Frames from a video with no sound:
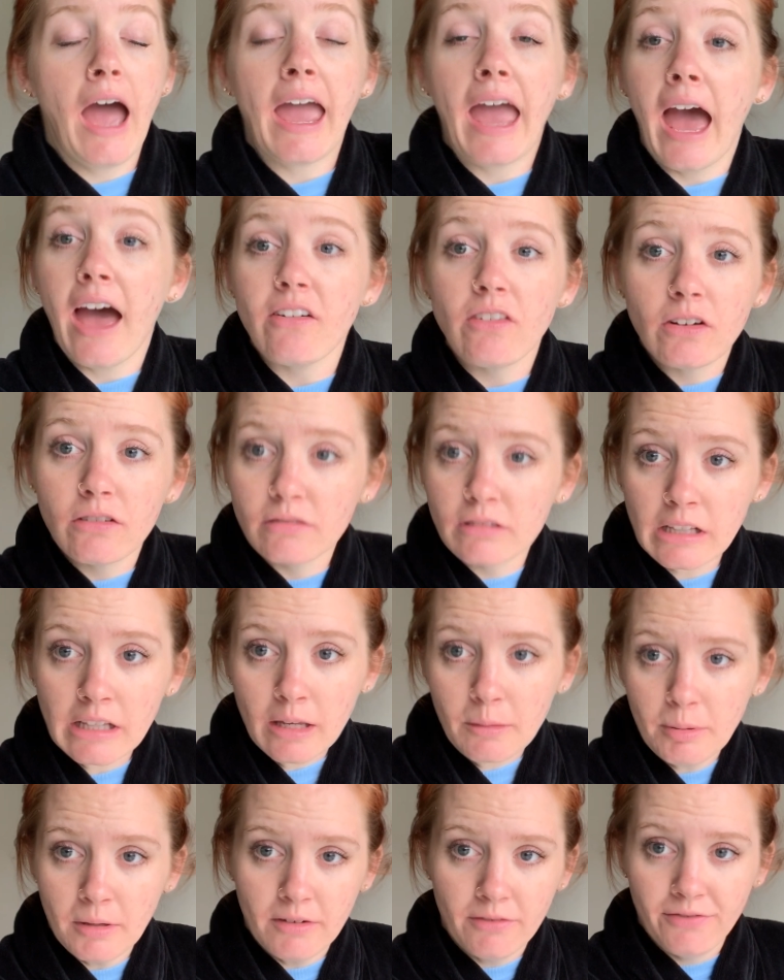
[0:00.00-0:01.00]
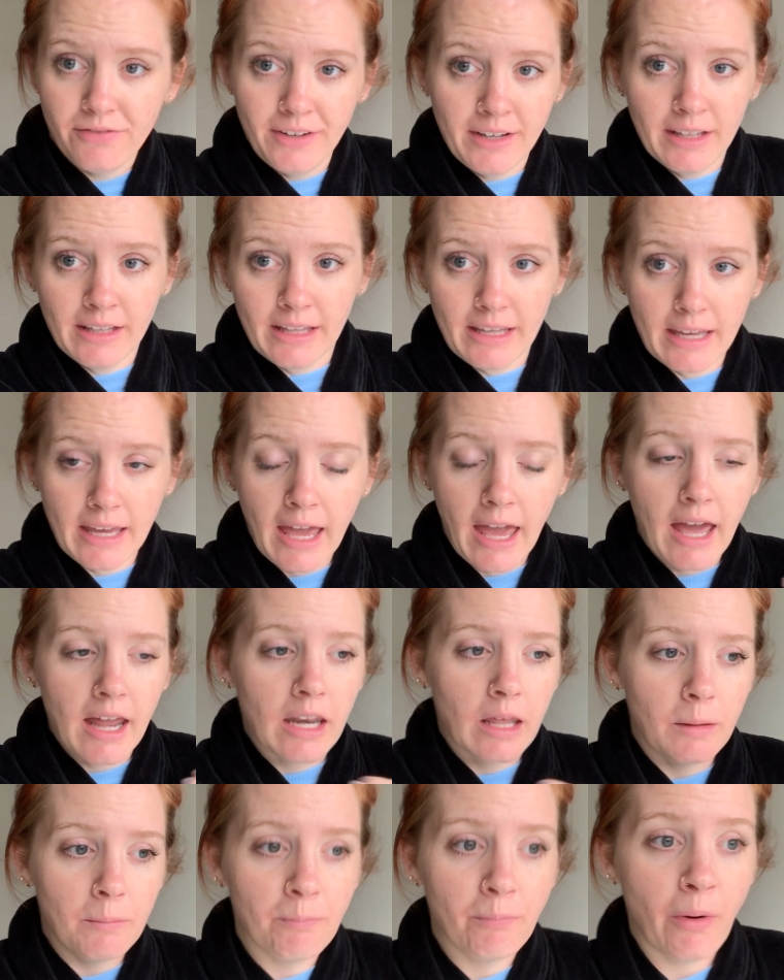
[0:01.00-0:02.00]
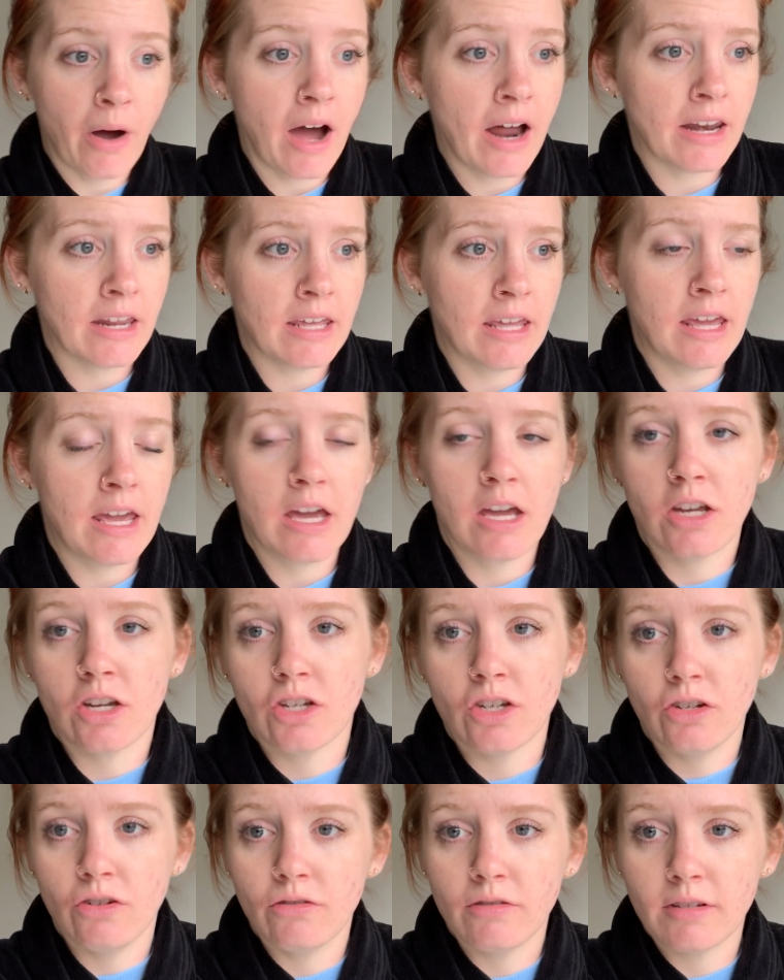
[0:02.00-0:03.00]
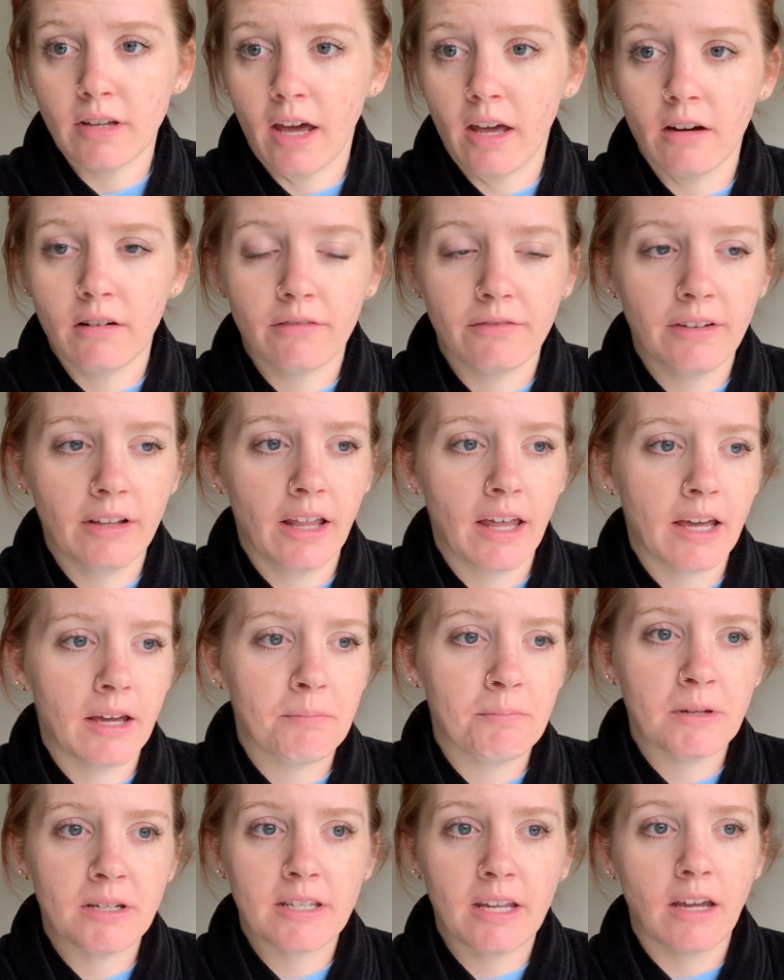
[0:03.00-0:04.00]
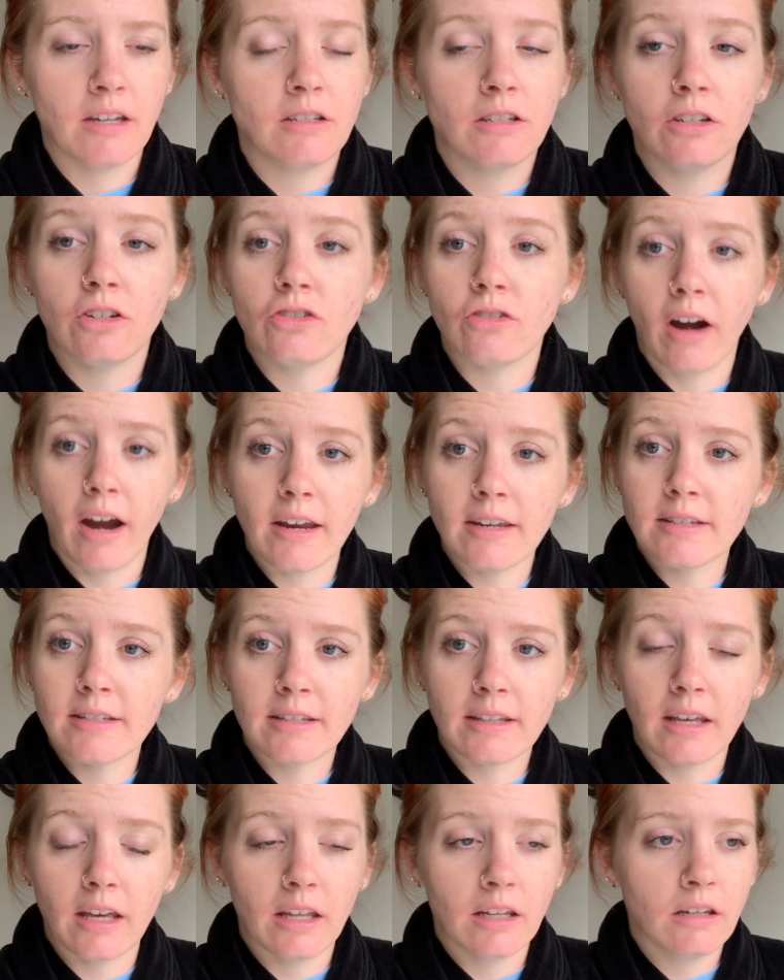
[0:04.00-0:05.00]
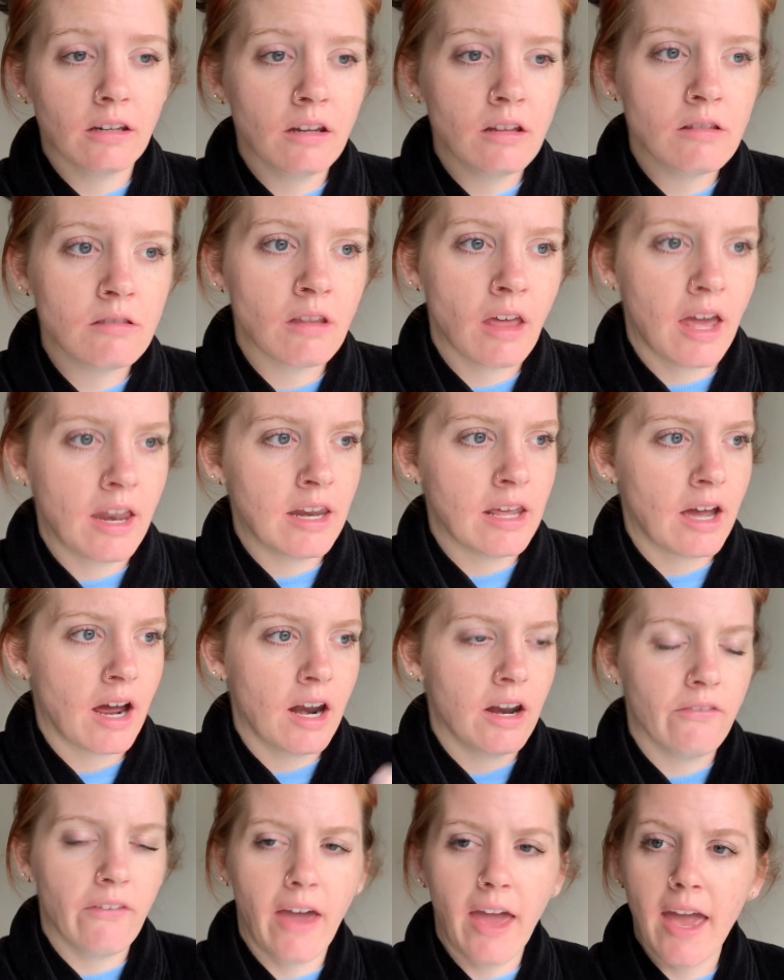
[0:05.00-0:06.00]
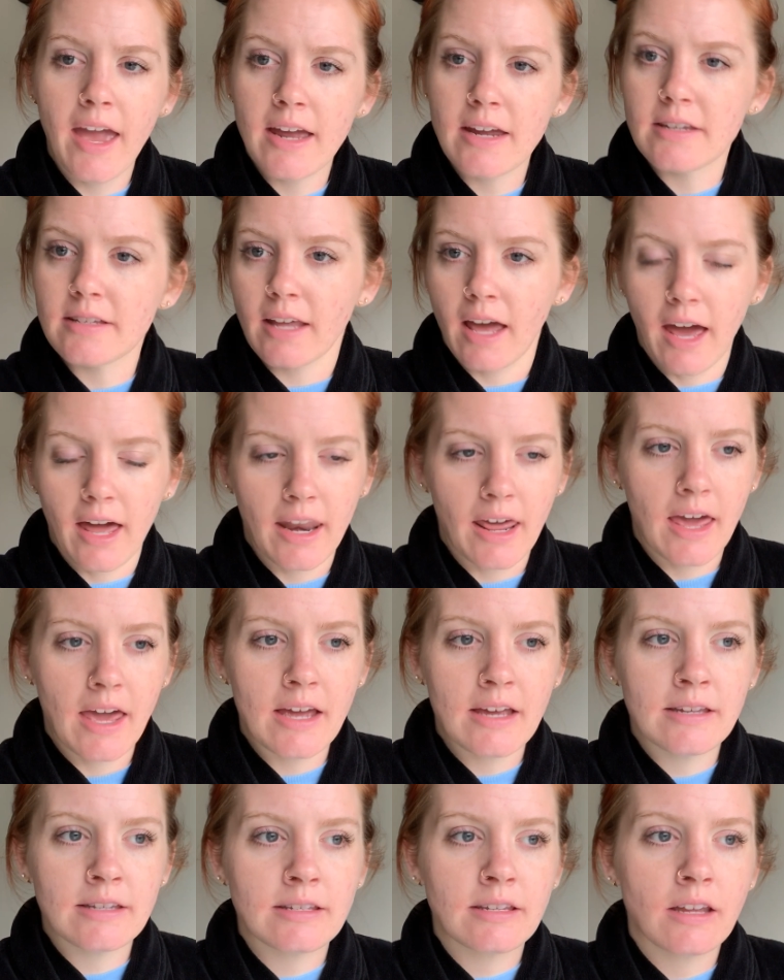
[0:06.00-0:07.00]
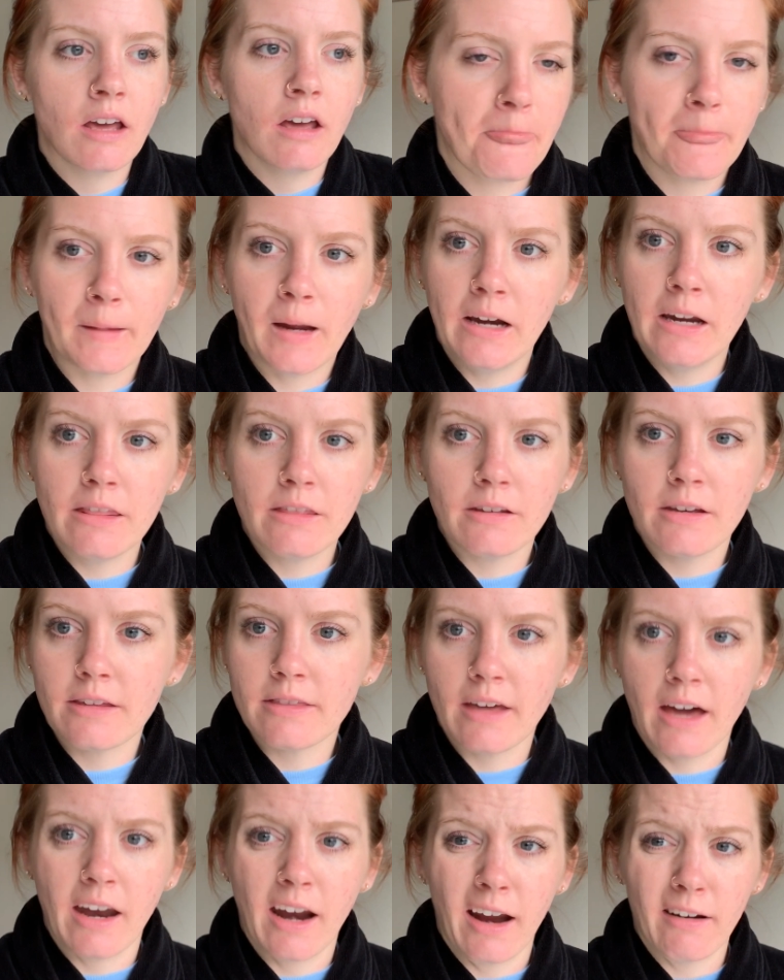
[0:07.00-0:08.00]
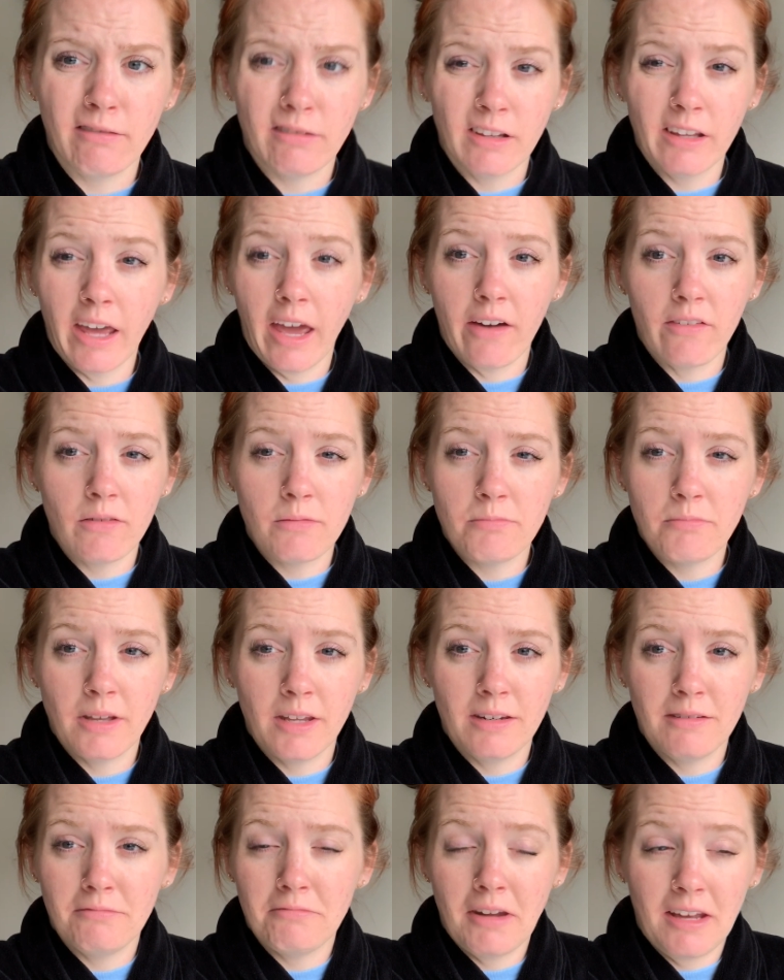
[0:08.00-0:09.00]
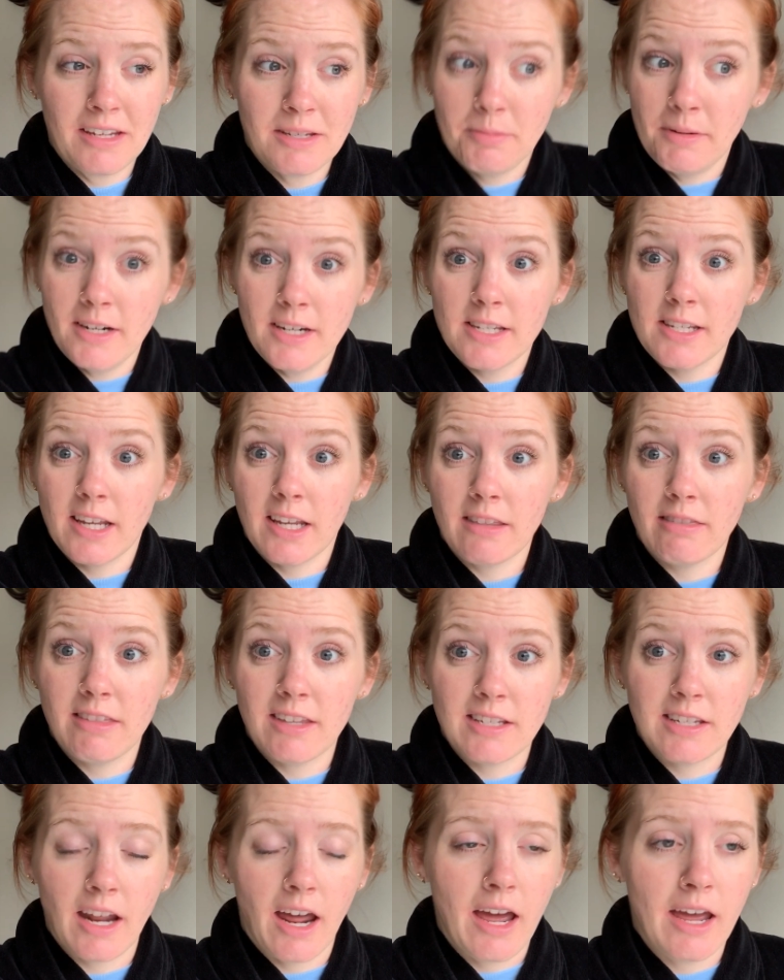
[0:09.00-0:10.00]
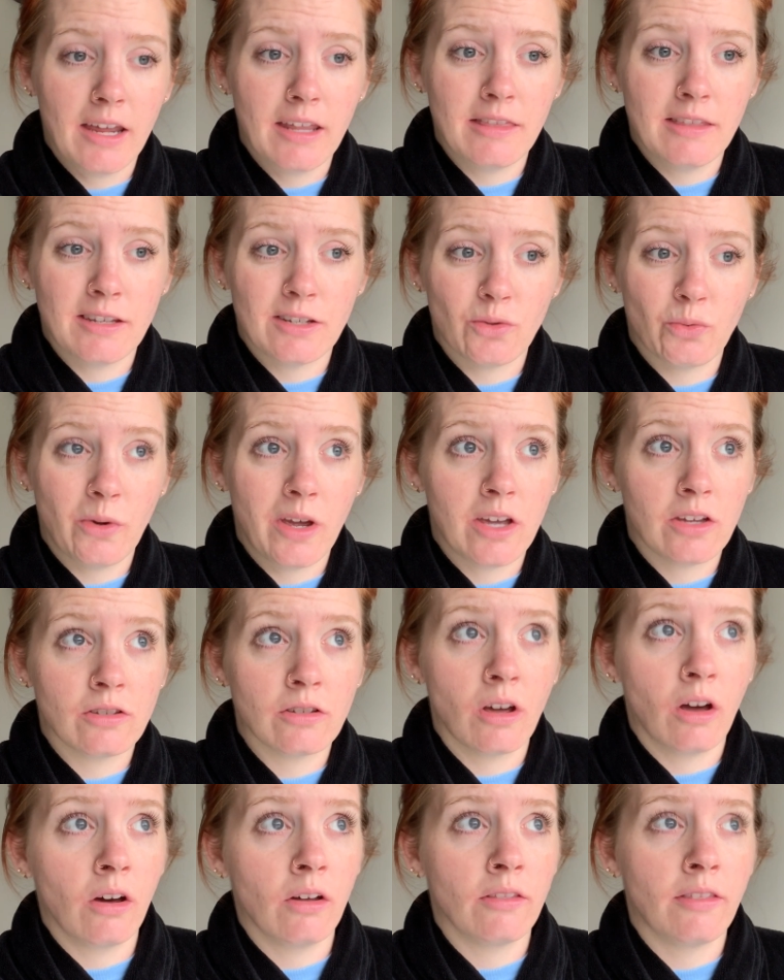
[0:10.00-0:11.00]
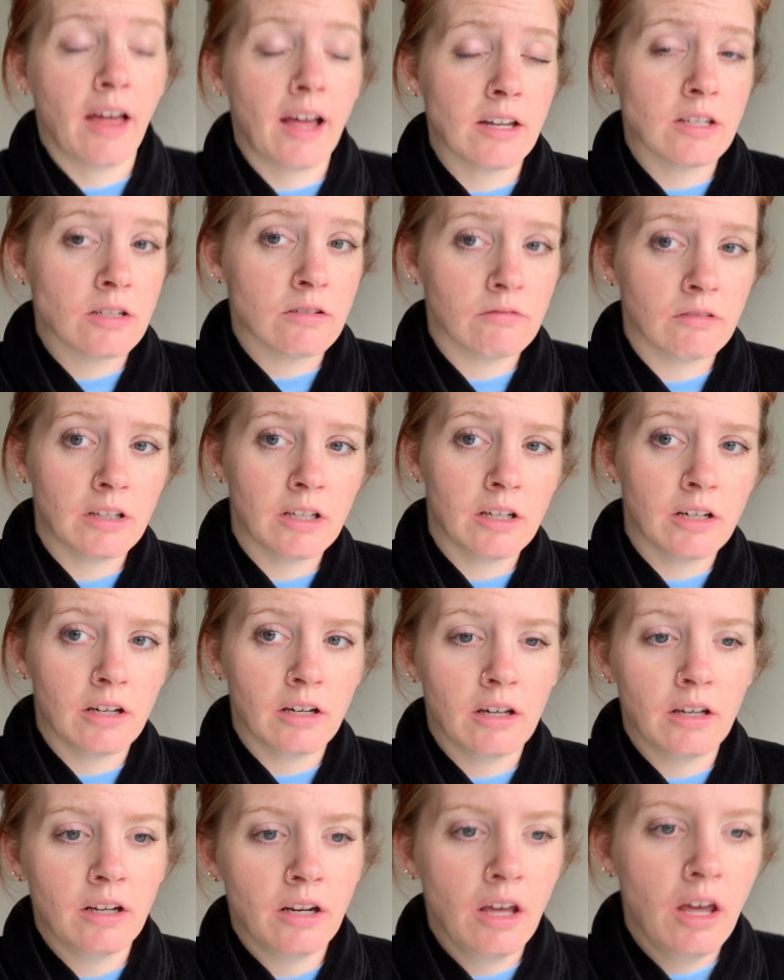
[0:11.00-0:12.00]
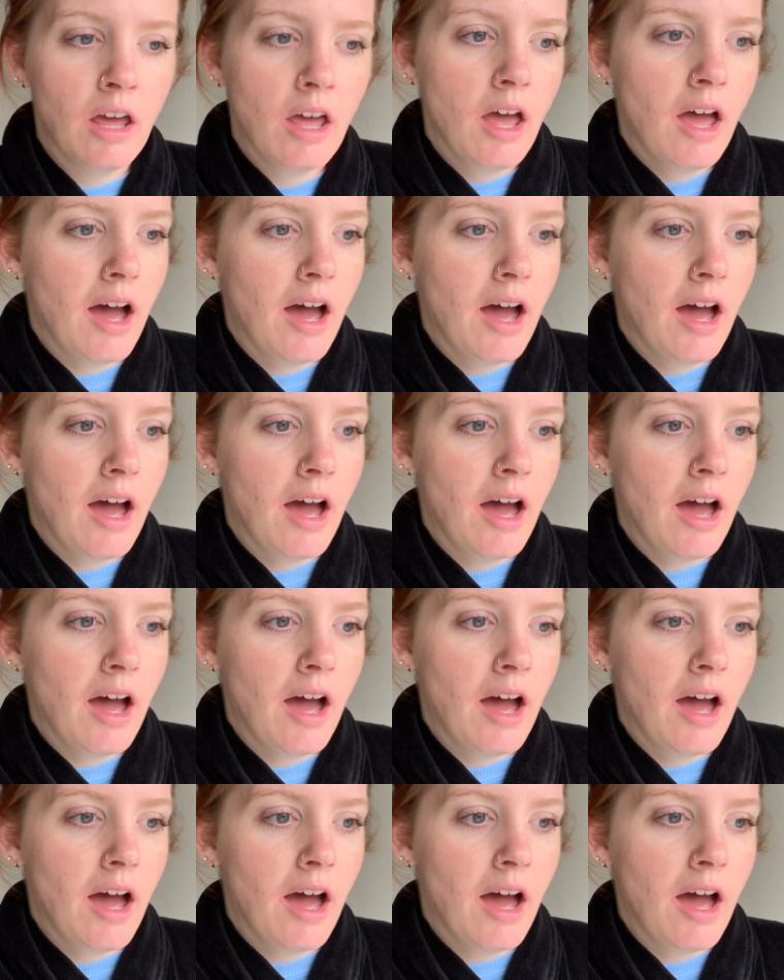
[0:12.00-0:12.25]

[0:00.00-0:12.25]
haven't really been feeling any body issues, I don't feel like, besides the dry skin, any kind of aches, headaches, anything like that. I really haven't been experiencing this week. So that's really good.